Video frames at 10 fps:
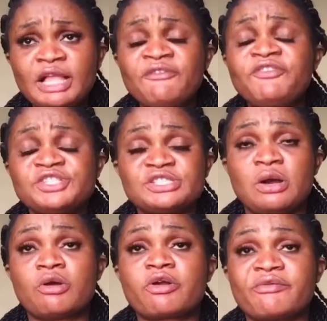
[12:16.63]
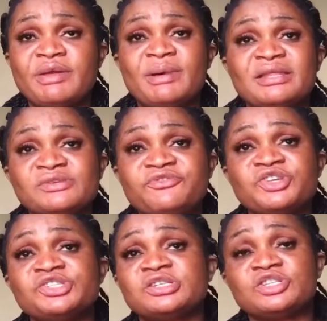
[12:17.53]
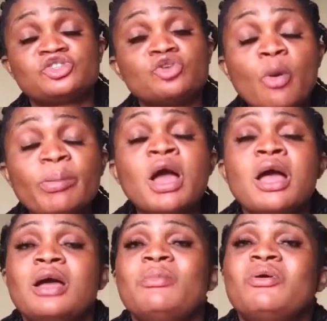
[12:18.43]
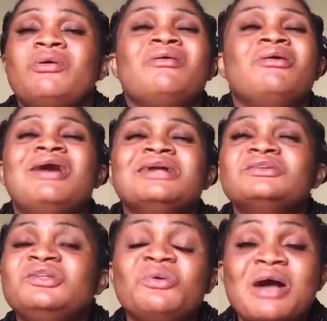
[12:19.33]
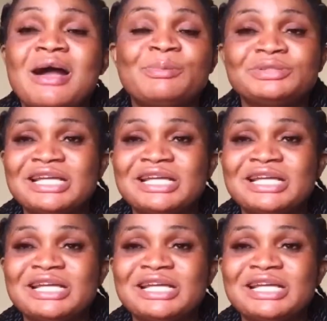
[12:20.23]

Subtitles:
facial cream and the soap, but I don't know what happened.